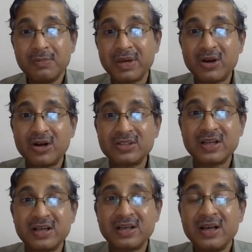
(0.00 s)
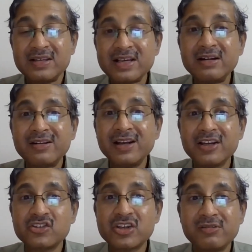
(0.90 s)
because Central
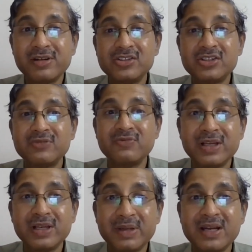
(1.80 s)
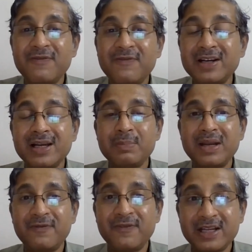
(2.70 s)
Asian region will be definitely
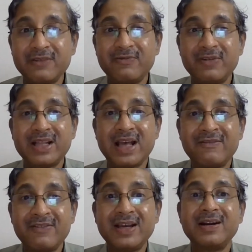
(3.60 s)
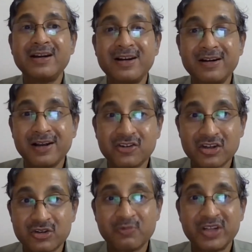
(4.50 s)
benefiting with having greater
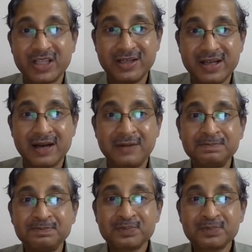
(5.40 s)
relationship with India